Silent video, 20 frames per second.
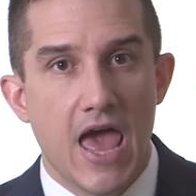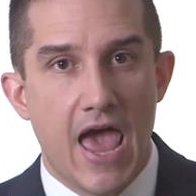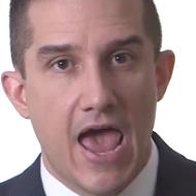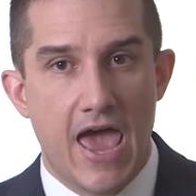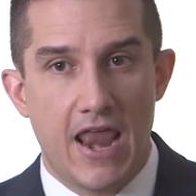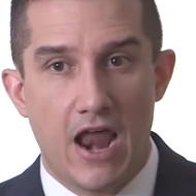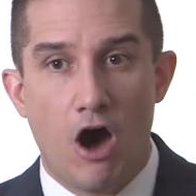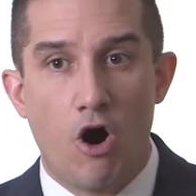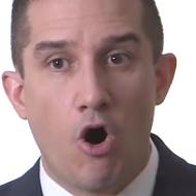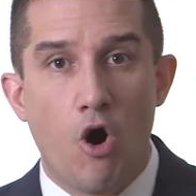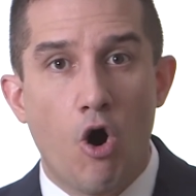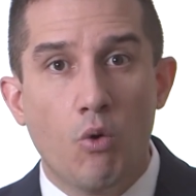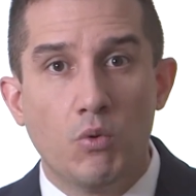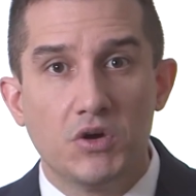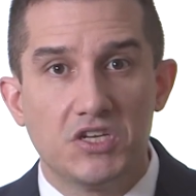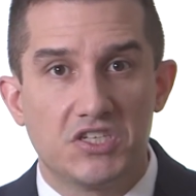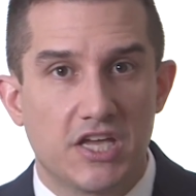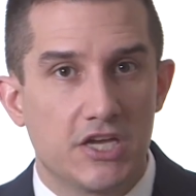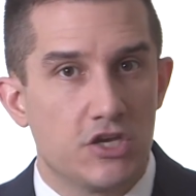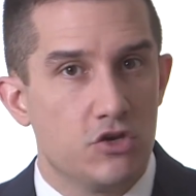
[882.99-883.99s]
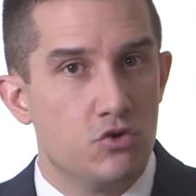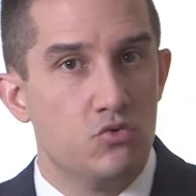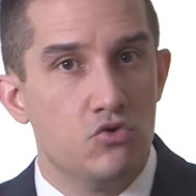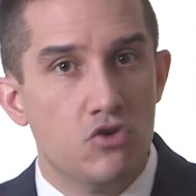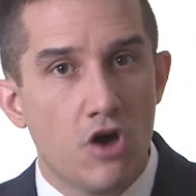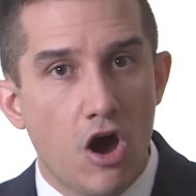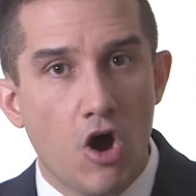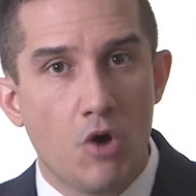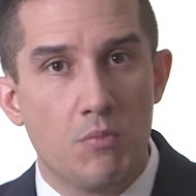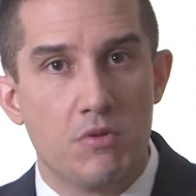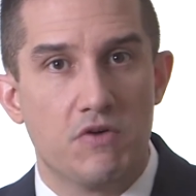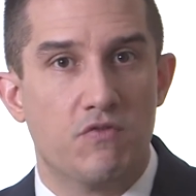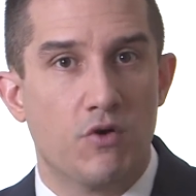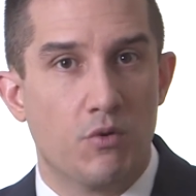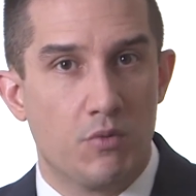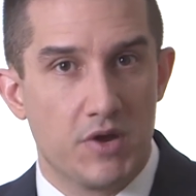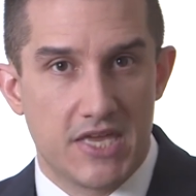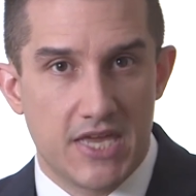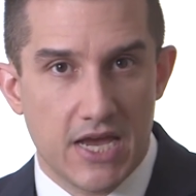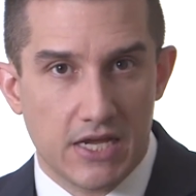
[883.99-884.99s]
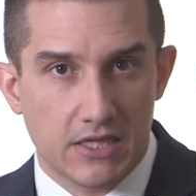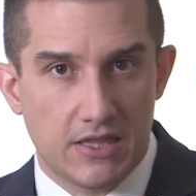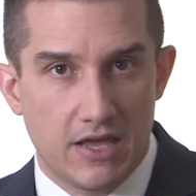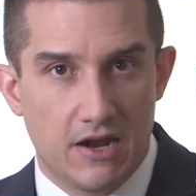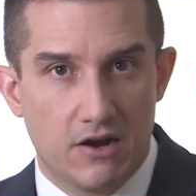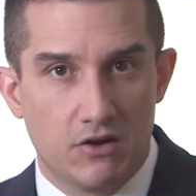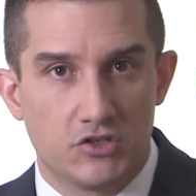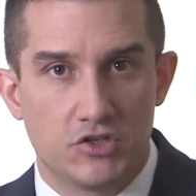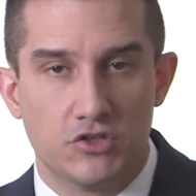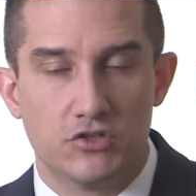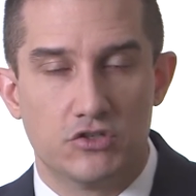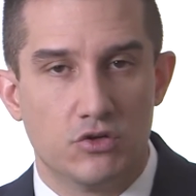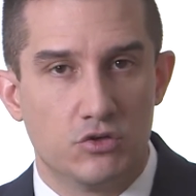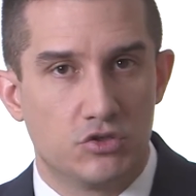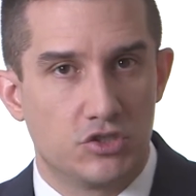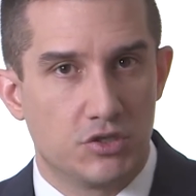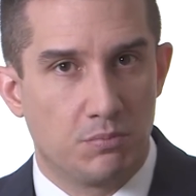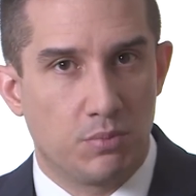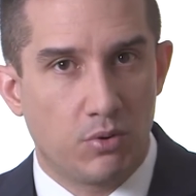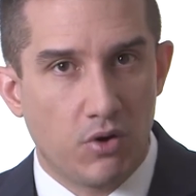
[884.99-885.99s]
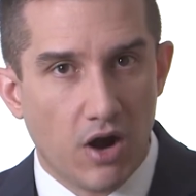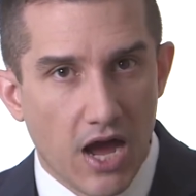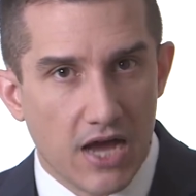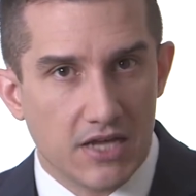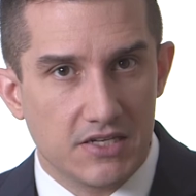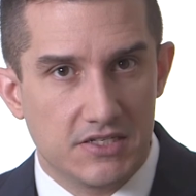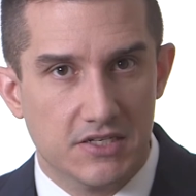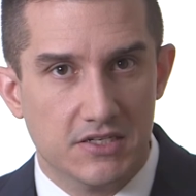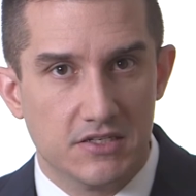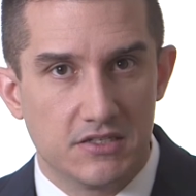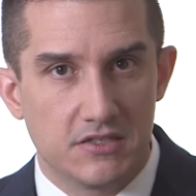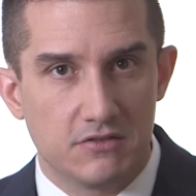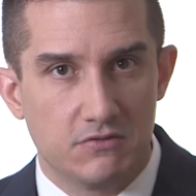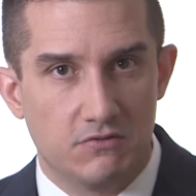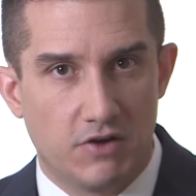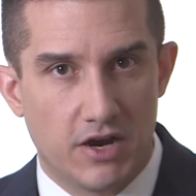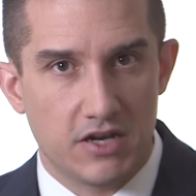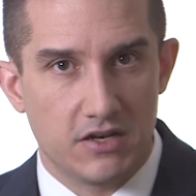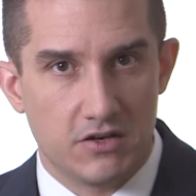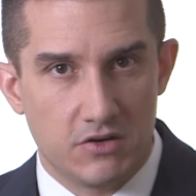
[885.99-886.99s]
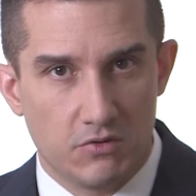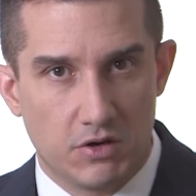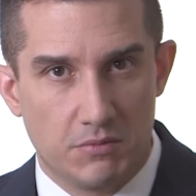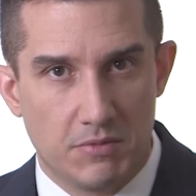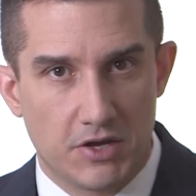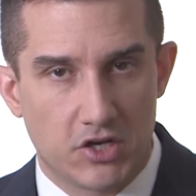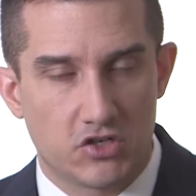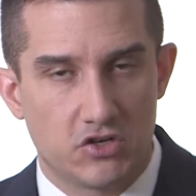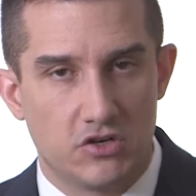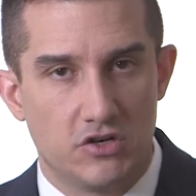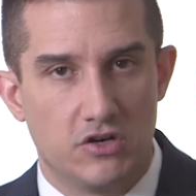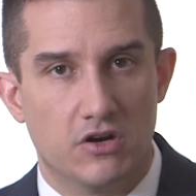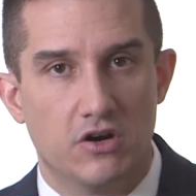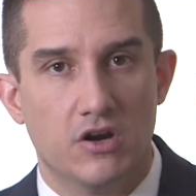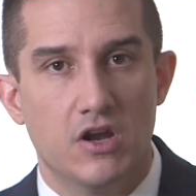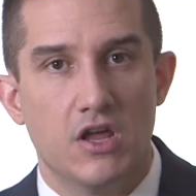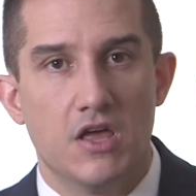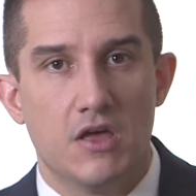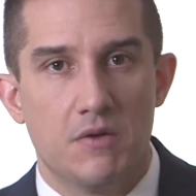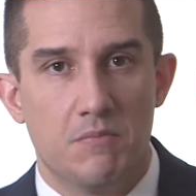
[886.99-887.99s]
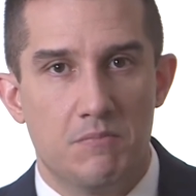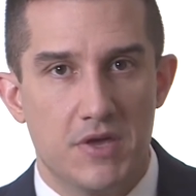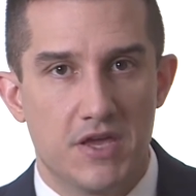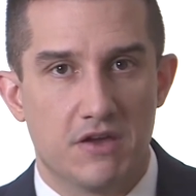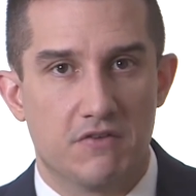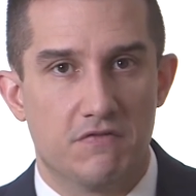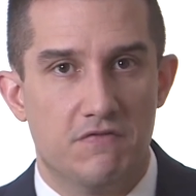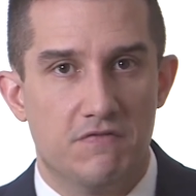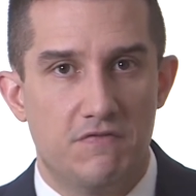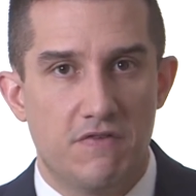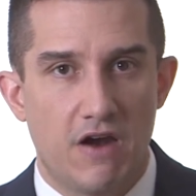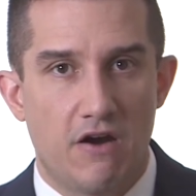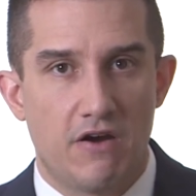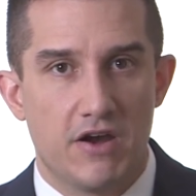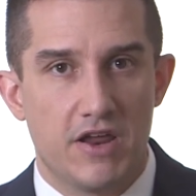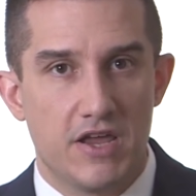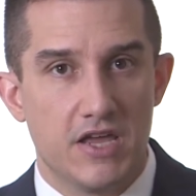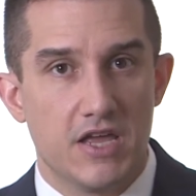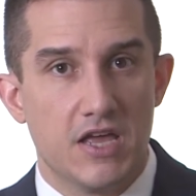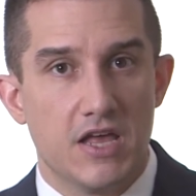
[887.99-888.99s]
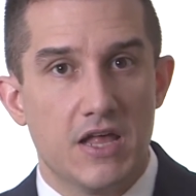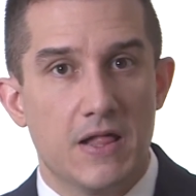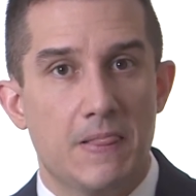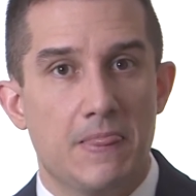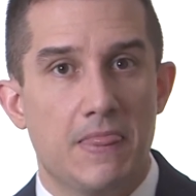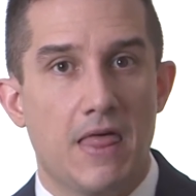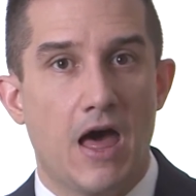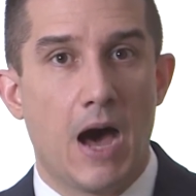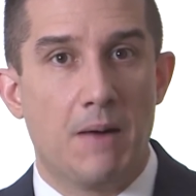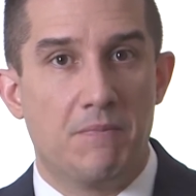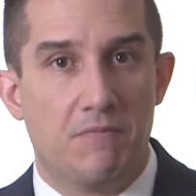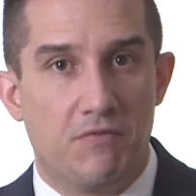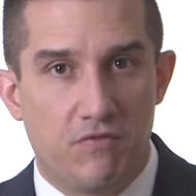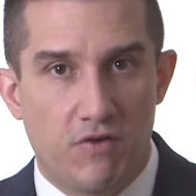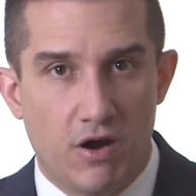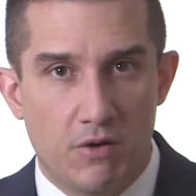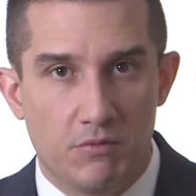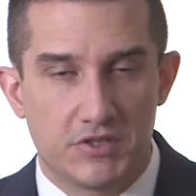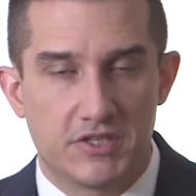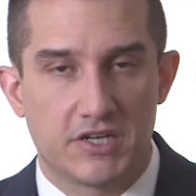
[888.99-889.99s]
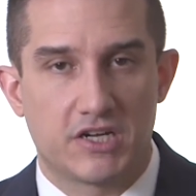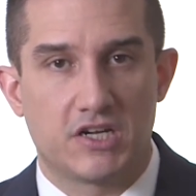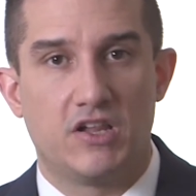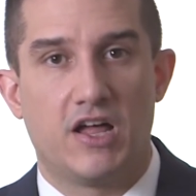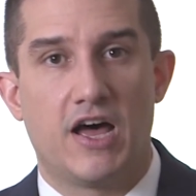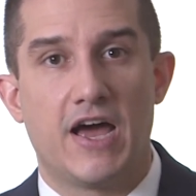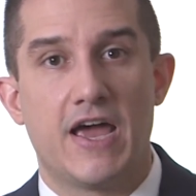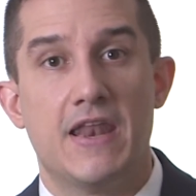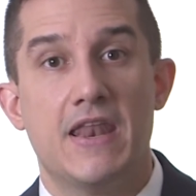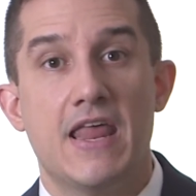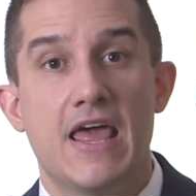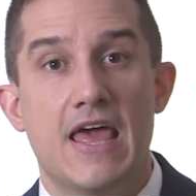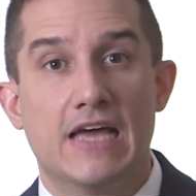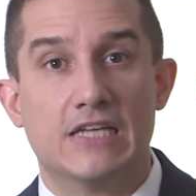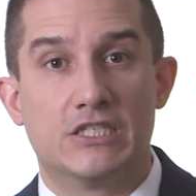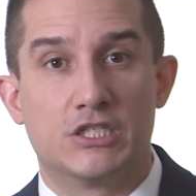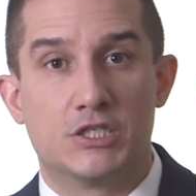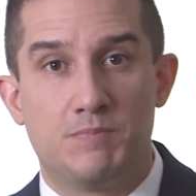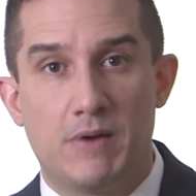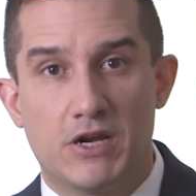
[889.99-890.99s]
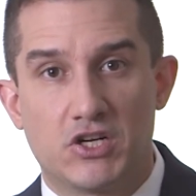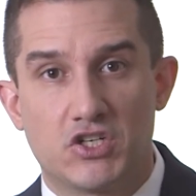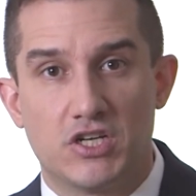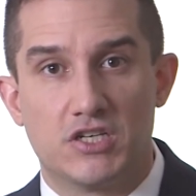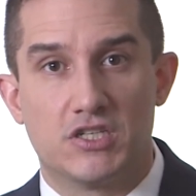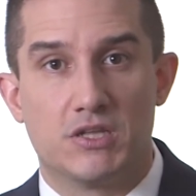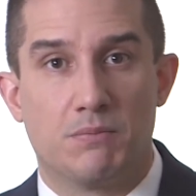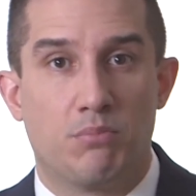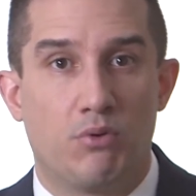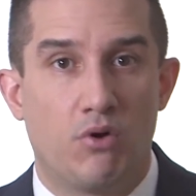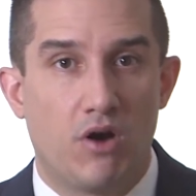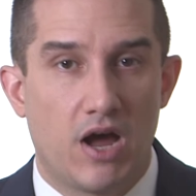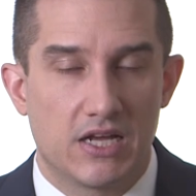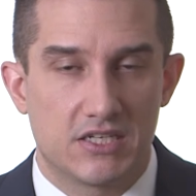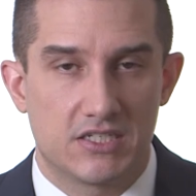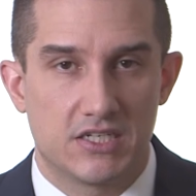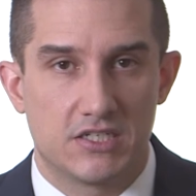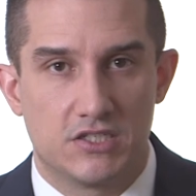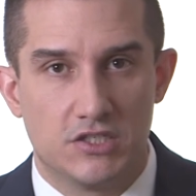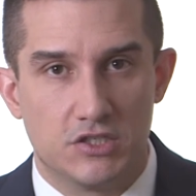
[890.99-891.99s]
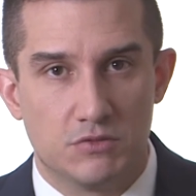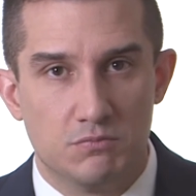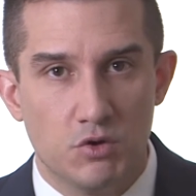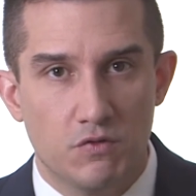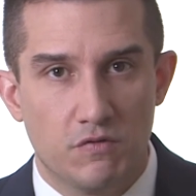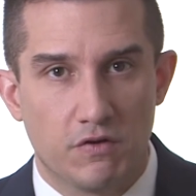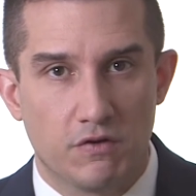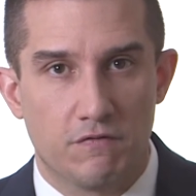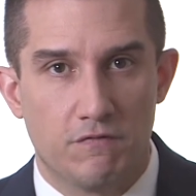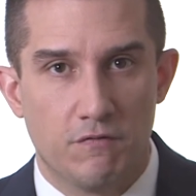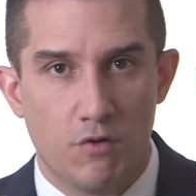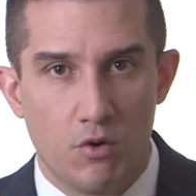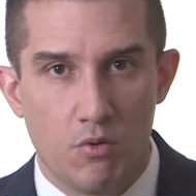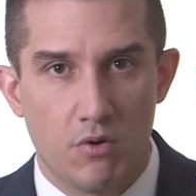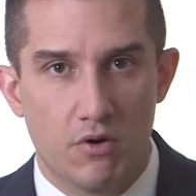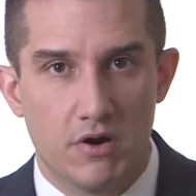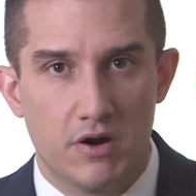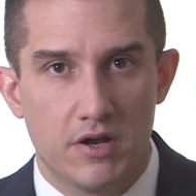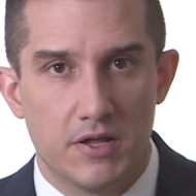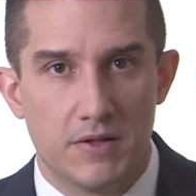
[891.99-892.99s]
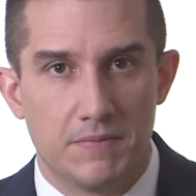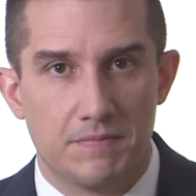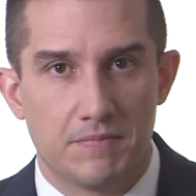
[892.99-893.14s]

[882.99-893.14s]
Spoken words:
And I'll always let you know before we get there so there's no surprises, right? You want to make sure you're being very upfront with the client, especially as the process is moving forward.